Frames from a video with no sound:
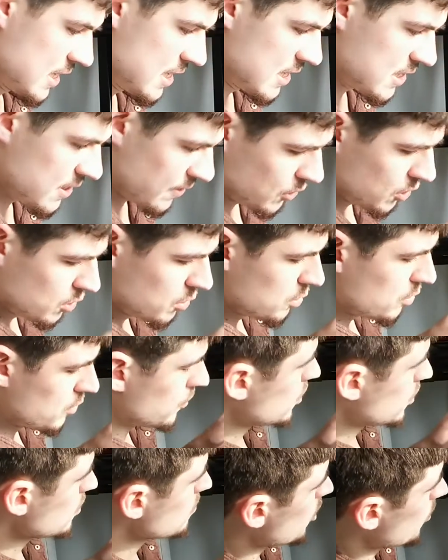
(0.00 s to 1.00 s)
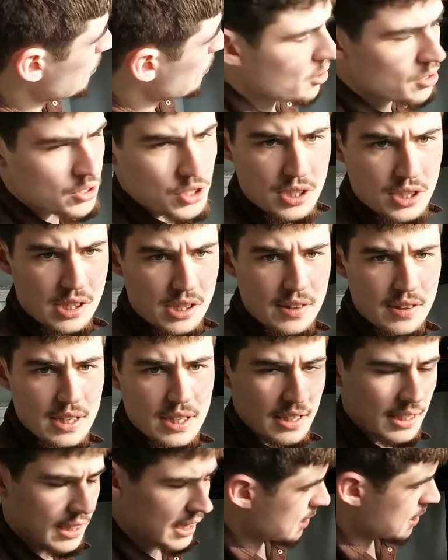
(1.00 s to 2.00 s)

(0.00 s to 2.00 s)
There's a few more postures I think that